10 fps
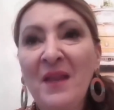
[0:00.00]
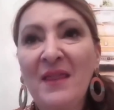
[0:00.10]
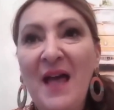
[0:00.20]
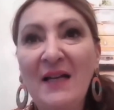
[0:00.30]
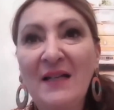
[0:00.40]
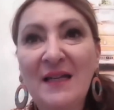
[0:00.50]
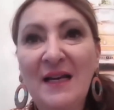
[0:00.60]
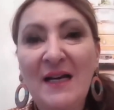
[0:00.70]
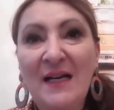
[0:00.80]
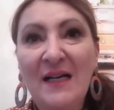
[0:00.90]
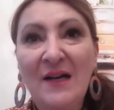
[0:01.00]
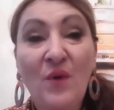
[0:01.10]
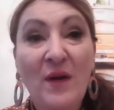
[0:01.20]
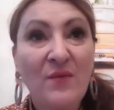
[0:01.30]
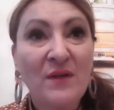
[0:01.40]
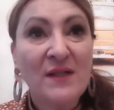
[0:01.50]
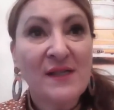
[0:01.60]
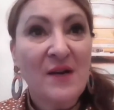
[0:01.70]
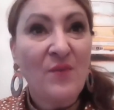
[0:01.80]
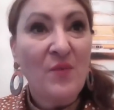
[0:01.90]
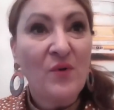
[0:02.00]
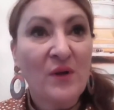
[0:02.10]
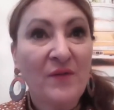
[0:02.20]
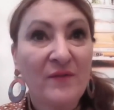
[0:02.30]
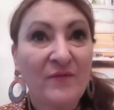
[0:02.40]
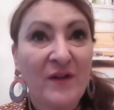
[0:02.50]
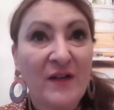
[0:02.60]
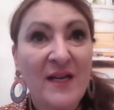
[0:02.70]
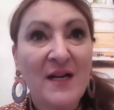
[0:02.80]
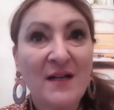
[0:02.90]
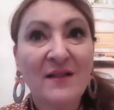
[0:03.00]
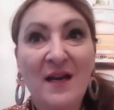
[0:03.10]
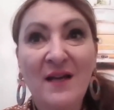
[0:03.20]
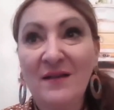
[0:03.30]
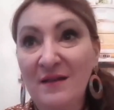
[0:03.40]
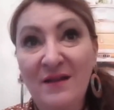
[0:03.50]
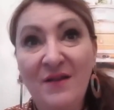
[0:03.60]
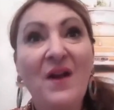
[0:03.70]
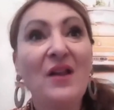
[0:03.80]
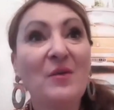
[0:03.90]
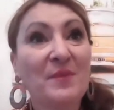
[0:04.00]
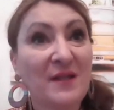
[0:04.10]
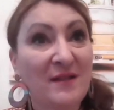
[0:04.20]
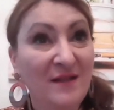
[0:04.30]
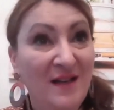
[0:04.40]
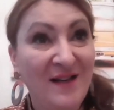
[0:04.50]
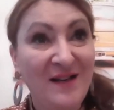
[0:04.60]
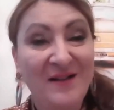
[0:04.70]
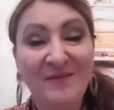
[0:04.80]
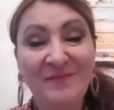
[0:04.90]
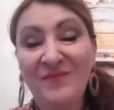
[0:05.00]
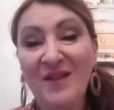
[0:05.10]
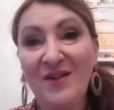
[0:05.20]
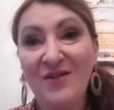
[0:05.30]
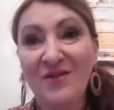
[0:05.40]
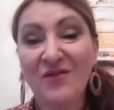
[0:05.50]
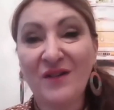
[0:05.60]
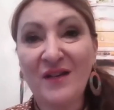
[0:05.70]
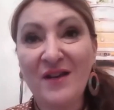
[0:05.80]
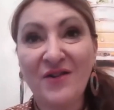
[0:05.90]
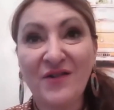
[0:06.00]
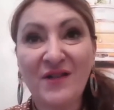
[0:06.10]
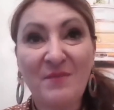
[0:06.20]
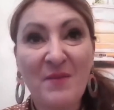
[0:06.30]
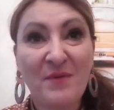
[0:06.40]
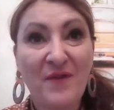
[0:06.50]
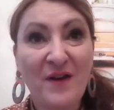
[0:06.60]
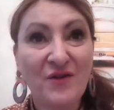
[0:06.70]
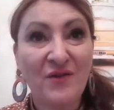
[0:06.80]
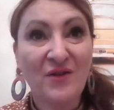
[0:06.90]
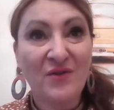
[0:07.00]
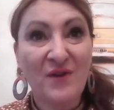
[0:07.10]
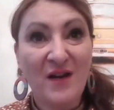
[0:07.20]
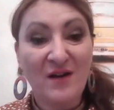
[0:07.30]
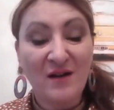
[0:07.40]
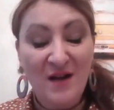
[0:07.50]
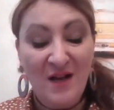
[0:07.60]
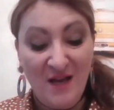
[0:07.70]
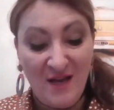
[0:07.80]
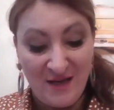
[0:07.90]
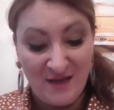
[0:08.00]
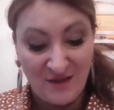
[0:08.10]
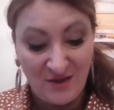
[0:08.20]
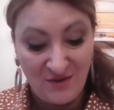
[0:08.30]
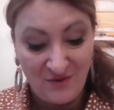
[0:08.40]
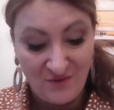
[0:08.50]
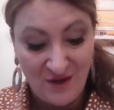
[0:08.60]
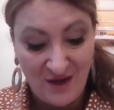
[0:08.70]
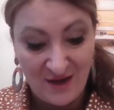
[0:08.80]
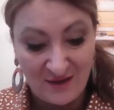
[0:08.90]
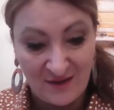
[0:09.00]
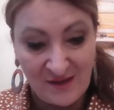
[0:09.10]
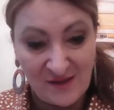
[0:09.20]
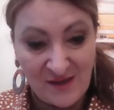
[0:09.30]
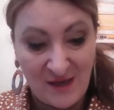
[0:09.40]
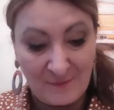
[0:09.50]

that when we were very young, that developed, you know, over the years in my professional career into these